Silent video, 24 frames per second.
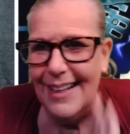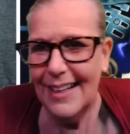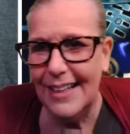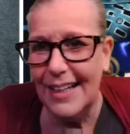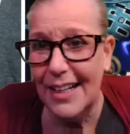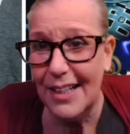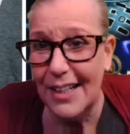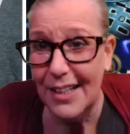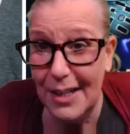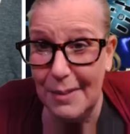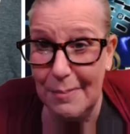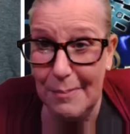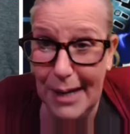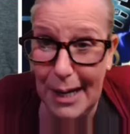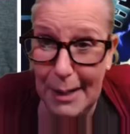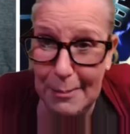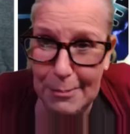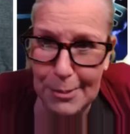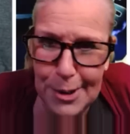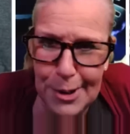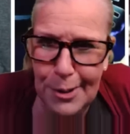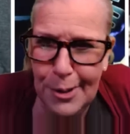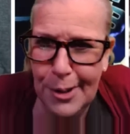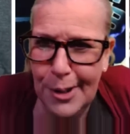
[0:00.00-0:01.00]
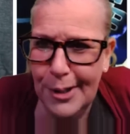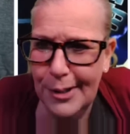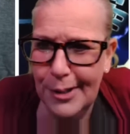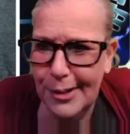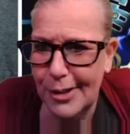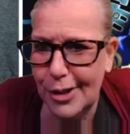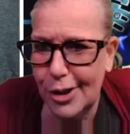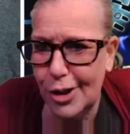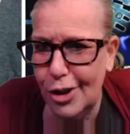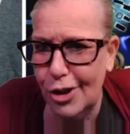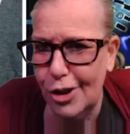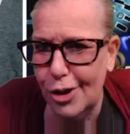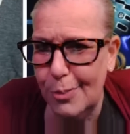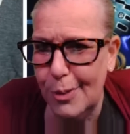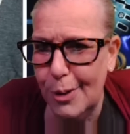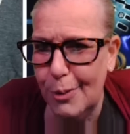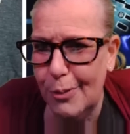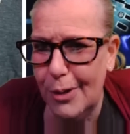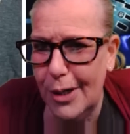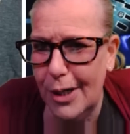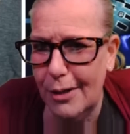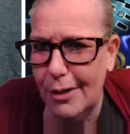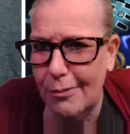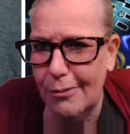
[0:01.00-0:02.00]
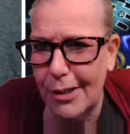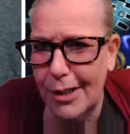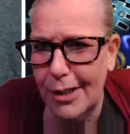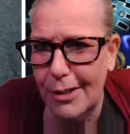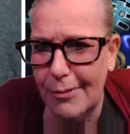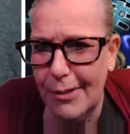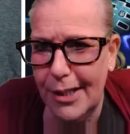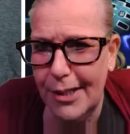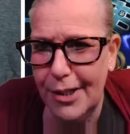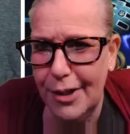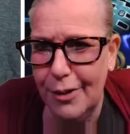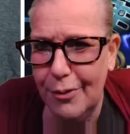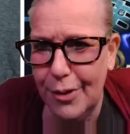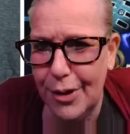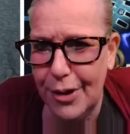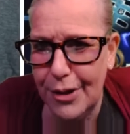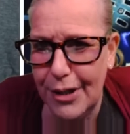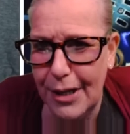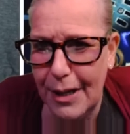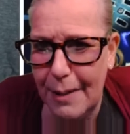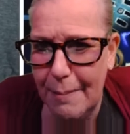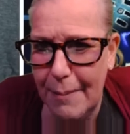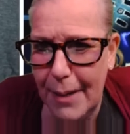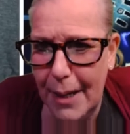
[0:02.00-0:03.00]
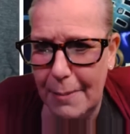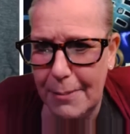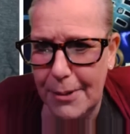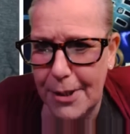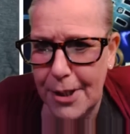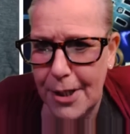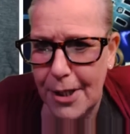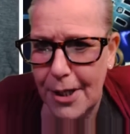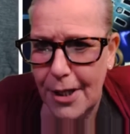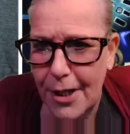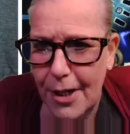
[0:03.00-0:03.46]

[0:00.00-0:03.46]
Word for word: I got a lot of maps, so excuse me while I run around here with the damn maps.